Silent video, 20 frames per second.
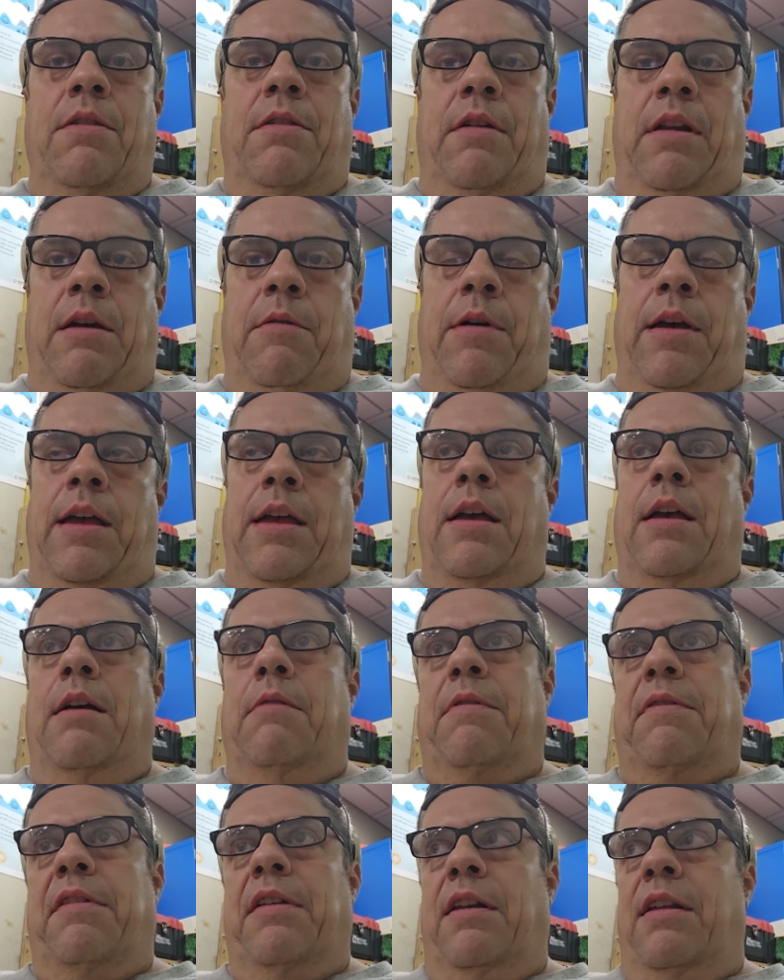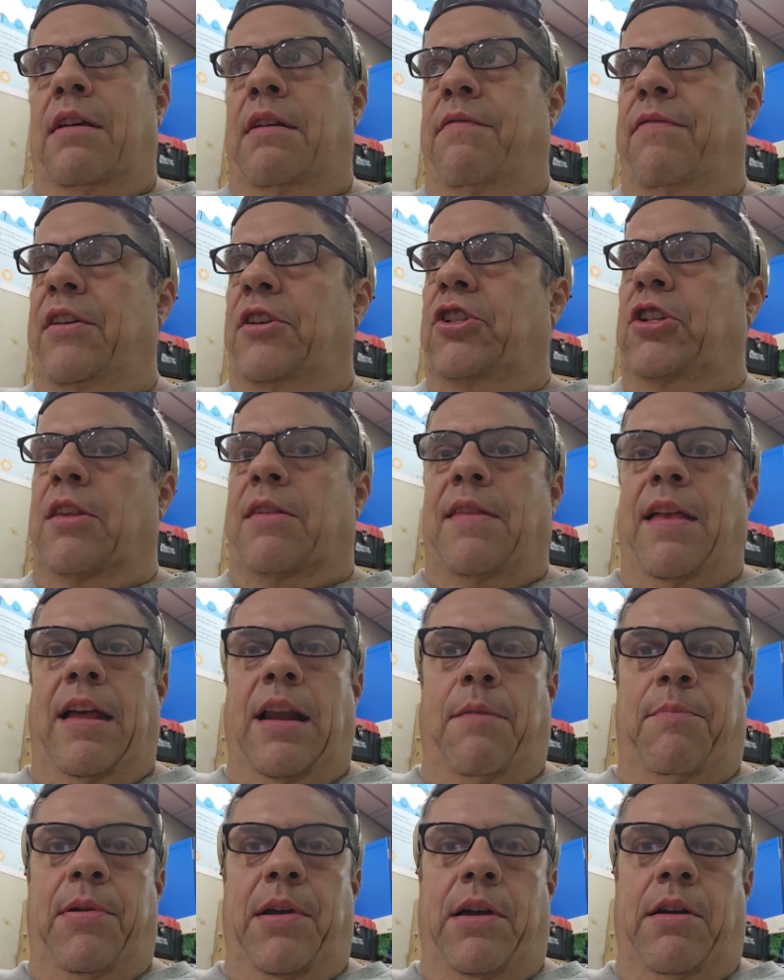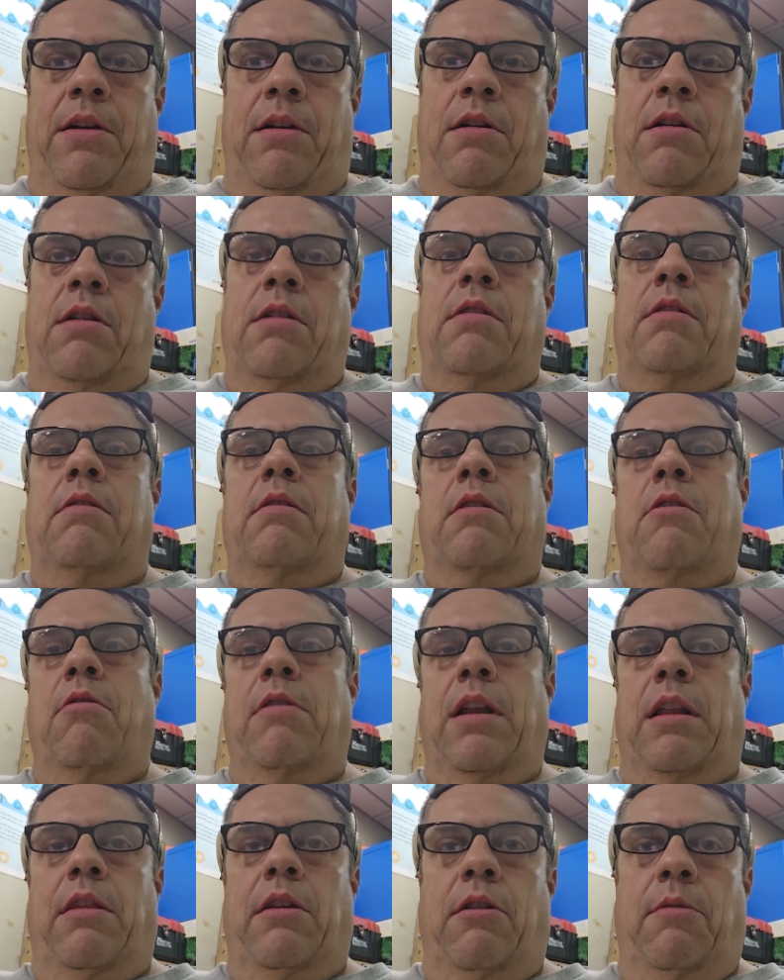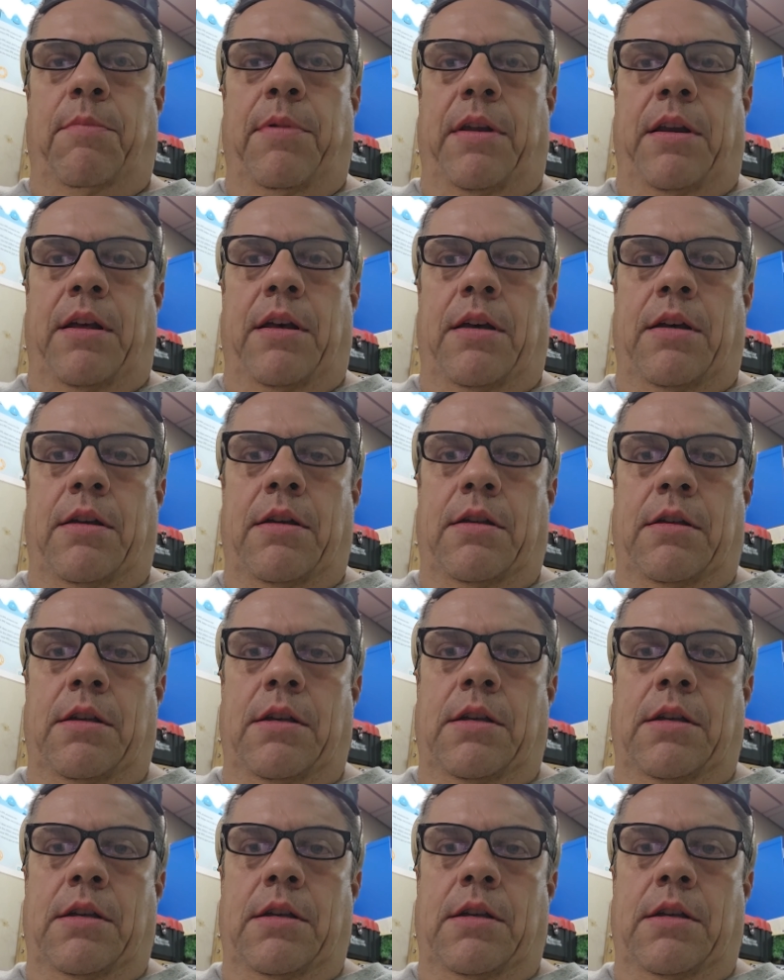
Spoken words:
So anyway, I'm just gonna finish this night up here, go get a little bit of